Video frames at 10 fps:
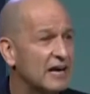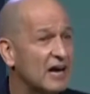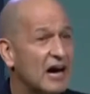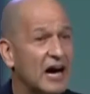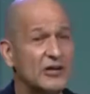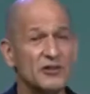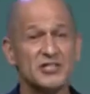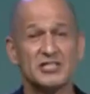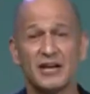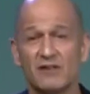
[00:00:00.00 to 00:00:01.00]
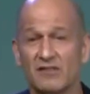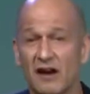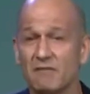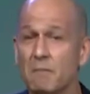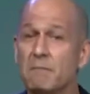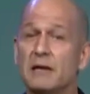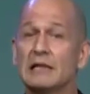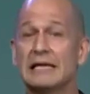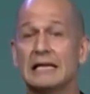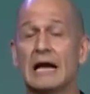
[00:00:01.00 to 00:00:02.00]
$175
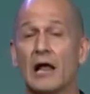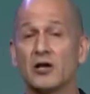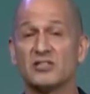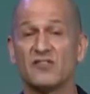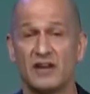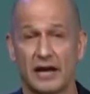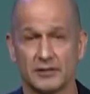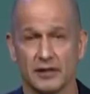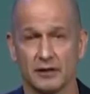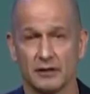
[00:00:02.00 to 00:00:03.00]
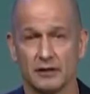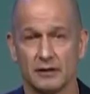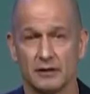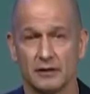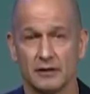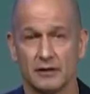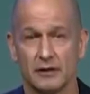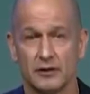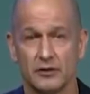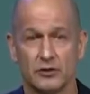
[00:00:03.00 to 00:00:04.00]
million of financing
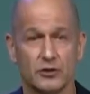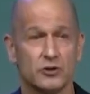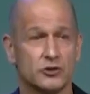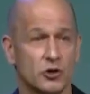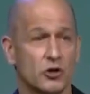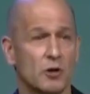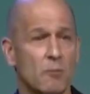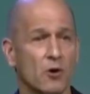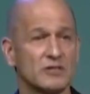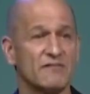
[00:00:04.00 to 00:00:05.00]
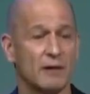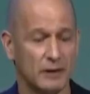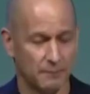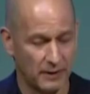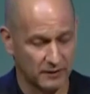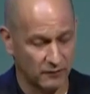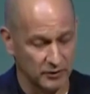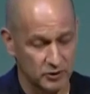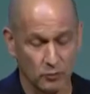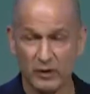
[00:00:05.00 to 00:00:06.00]
to the Turner Multifamily Impact Fund,
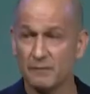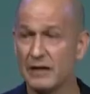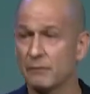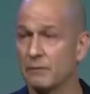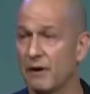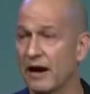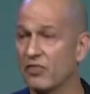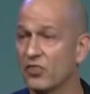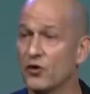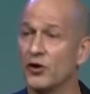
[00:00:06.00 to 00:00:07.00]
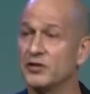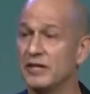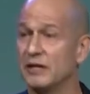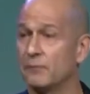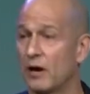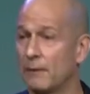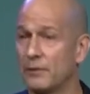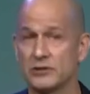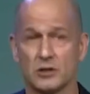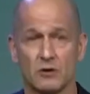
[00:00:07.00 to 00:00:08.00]
so that we've been able to buy 13
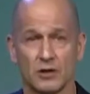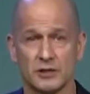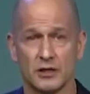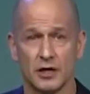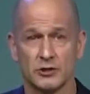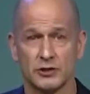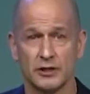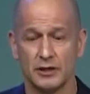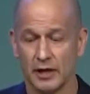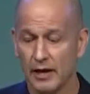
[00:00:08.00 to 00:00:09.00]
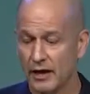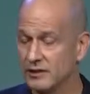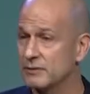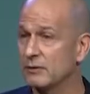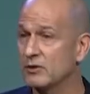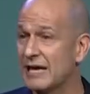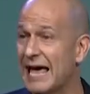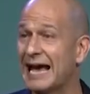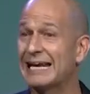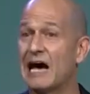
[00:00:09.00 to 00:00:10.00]
properties across the country in some of the most
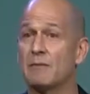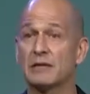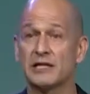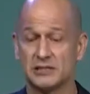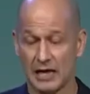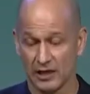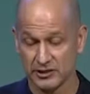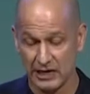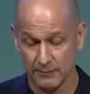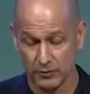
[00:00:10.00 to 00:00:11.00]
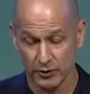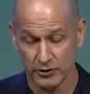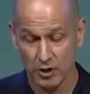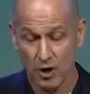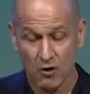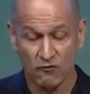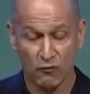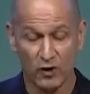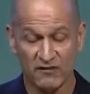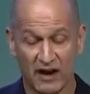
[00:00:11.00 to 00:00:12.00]
economically challenged neighborhoods,
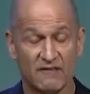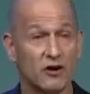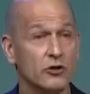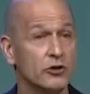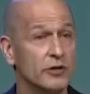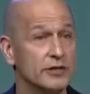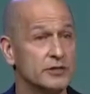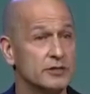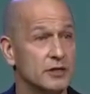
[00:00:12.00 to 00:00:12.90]
4,500 units.